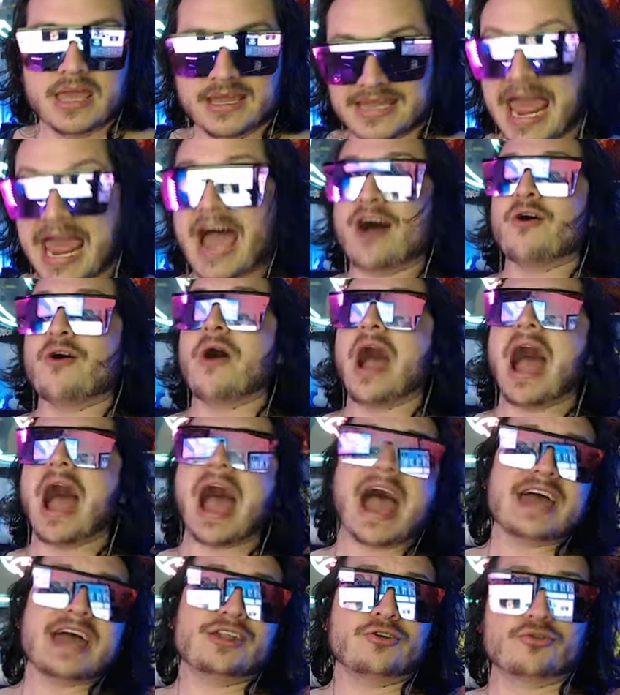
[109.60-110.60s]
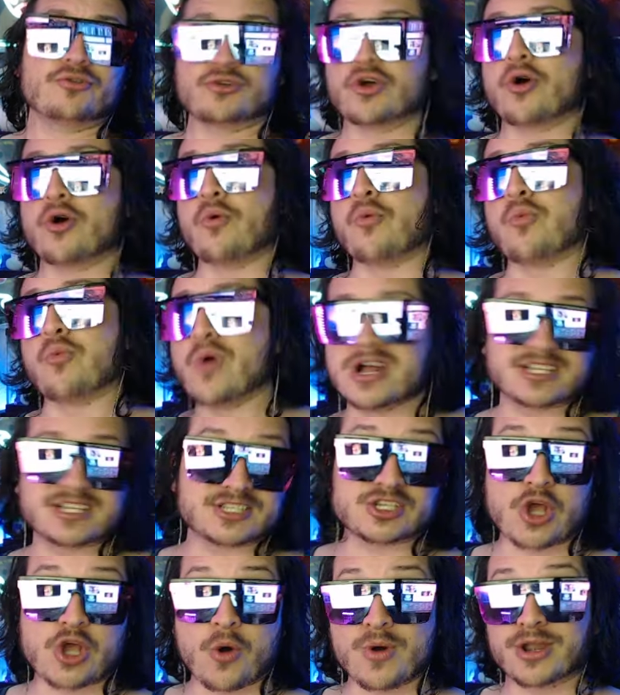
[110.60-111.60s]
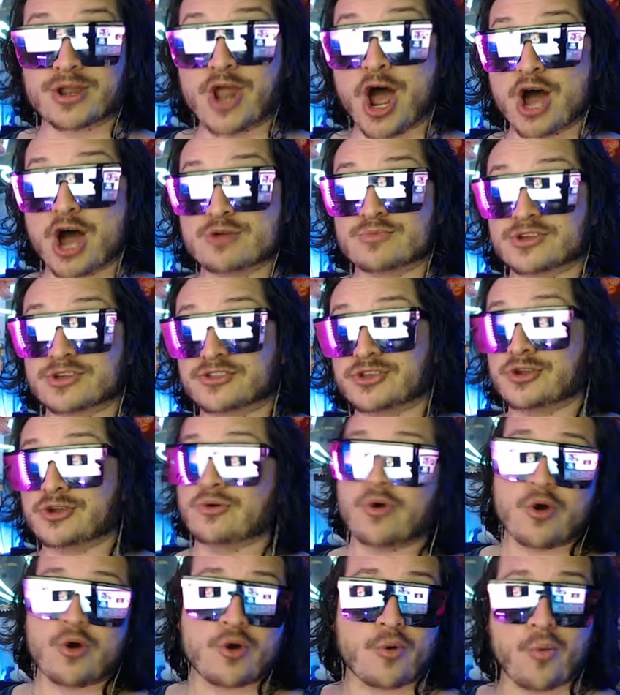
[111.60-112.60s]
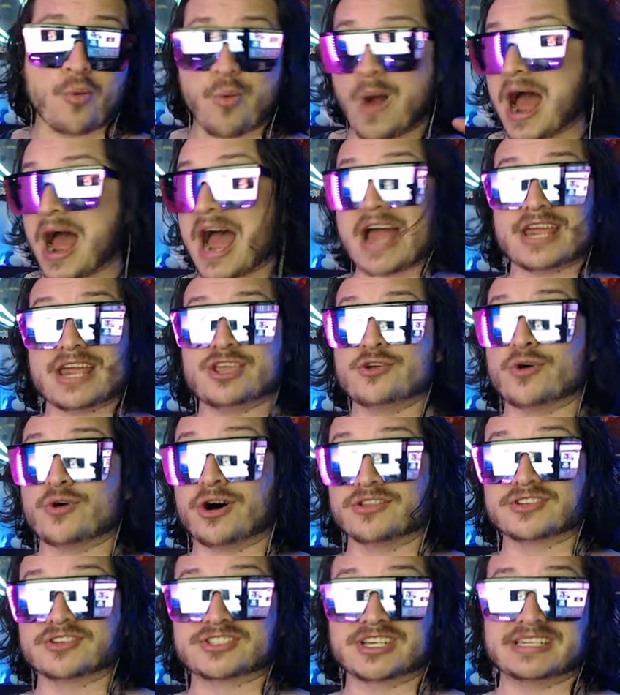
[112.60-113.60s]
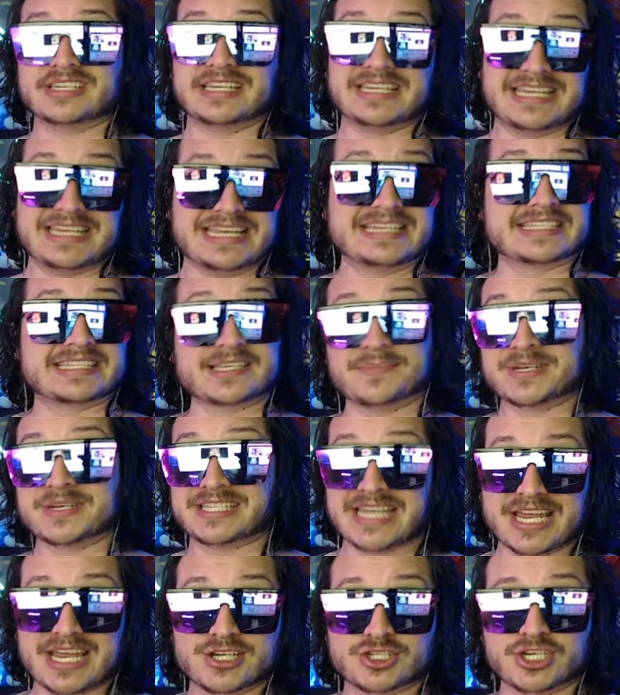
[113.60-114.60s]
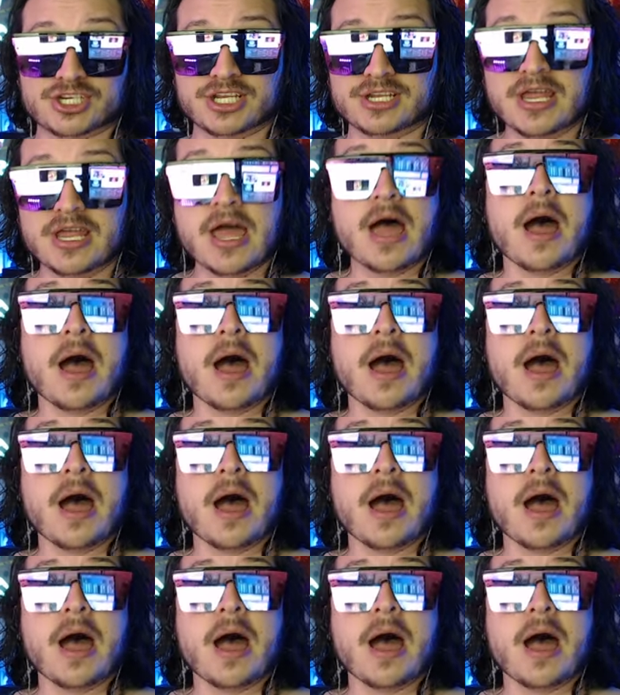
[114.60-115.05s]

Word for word: Now, I don't know what's going on with you or why you all of a sudden need some attention,